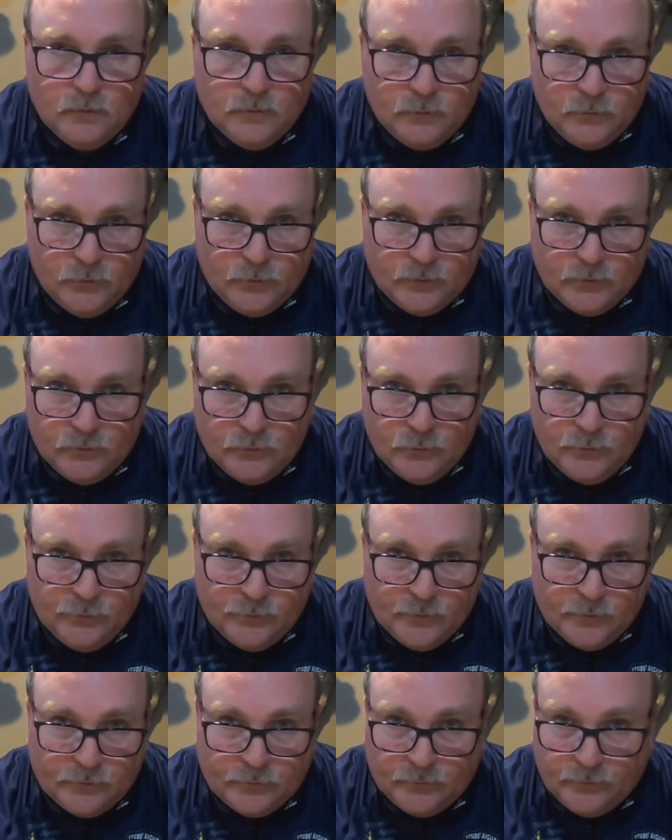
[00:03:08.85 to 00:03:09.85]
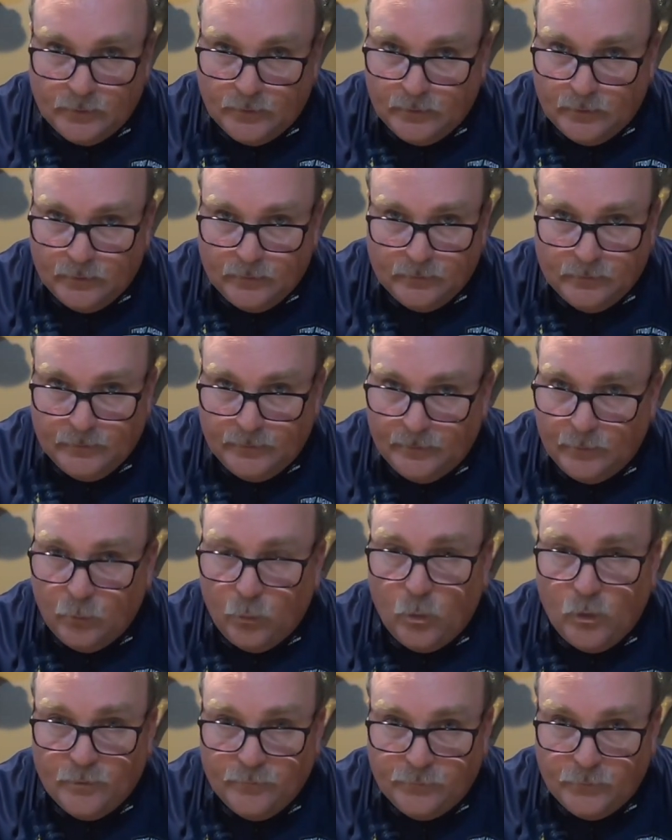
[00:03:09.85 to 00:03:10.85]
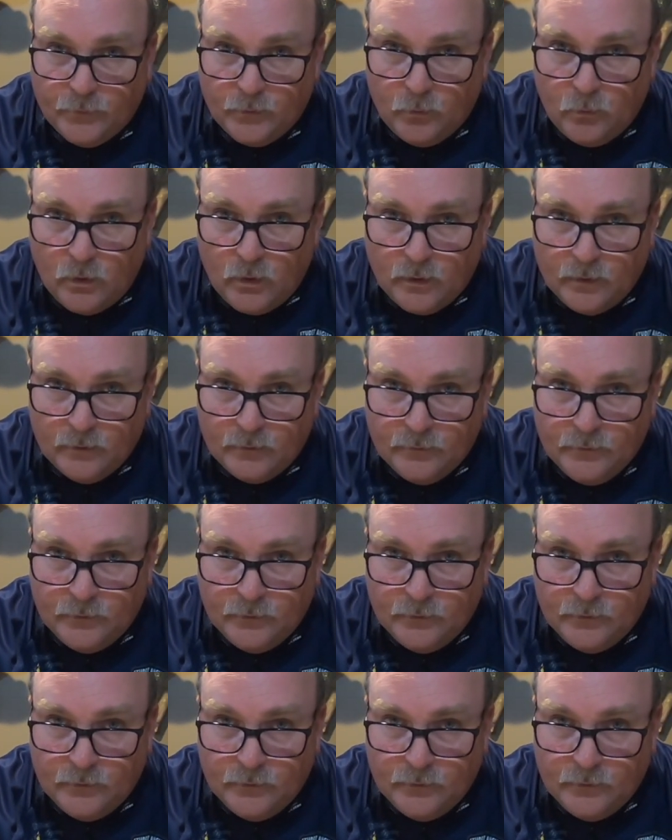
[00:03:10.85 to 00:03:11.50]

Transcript: You can use this in 1 foot of water.